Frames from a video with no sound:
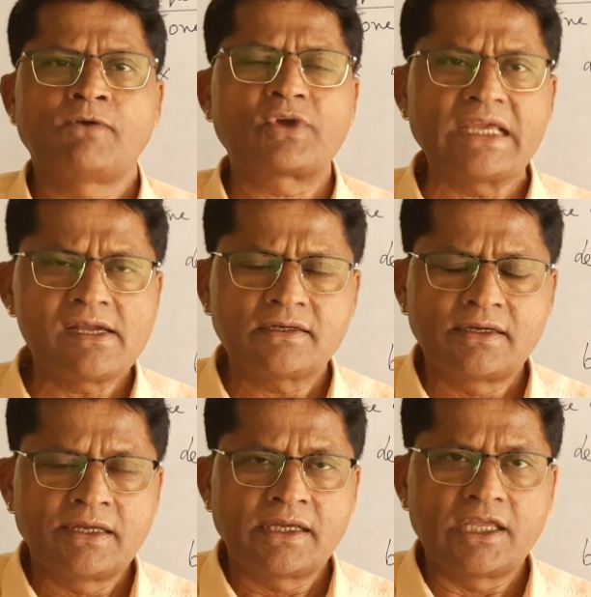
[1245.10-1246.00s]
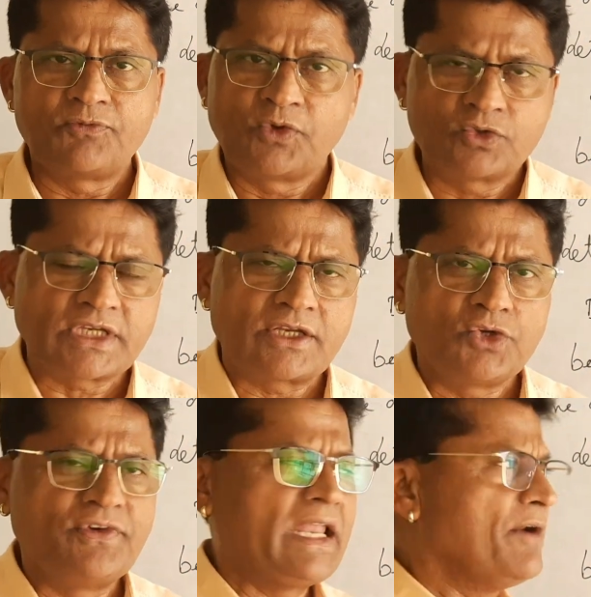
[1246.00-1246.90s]
Okay? In future,
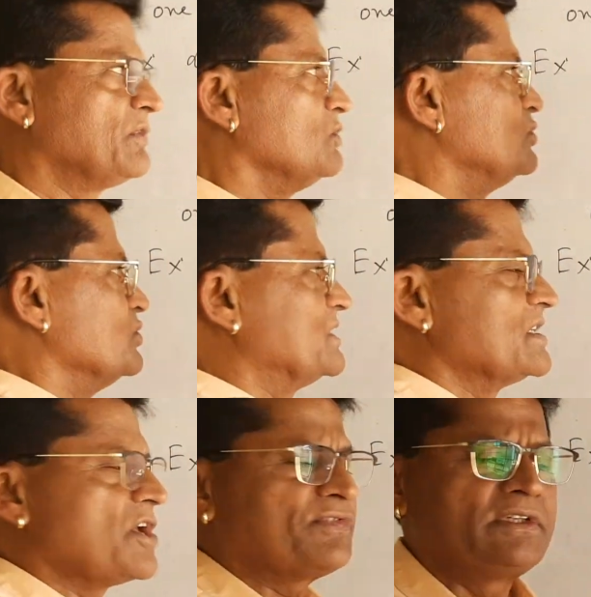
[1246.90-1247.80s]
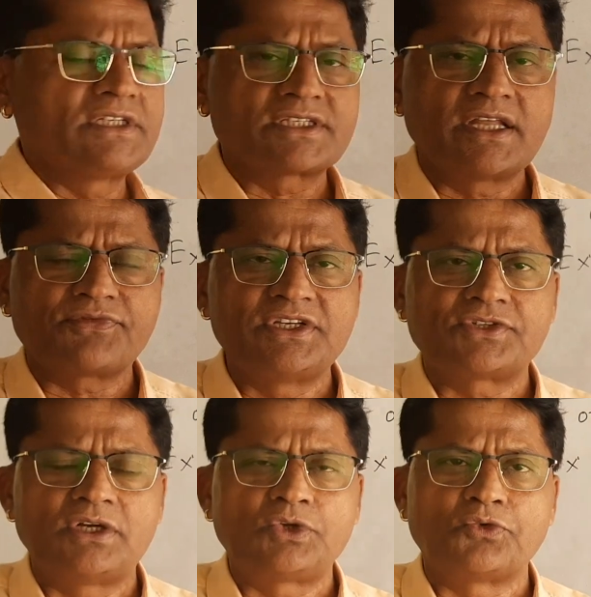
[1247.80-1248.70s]
you will have to use this
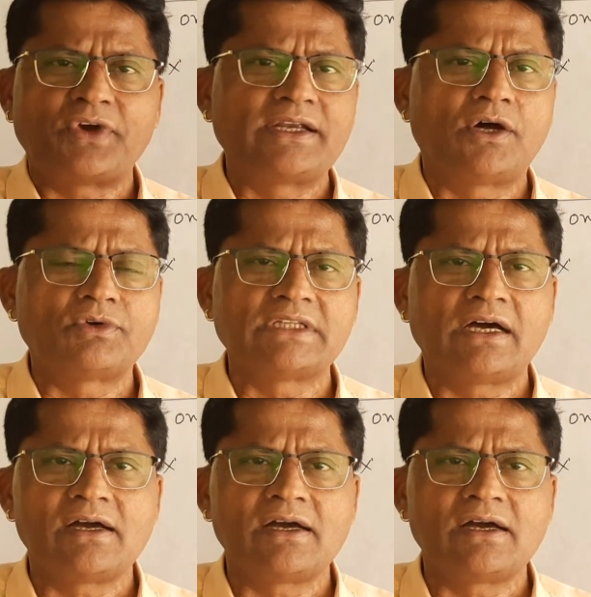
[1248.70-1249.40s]
definition to find out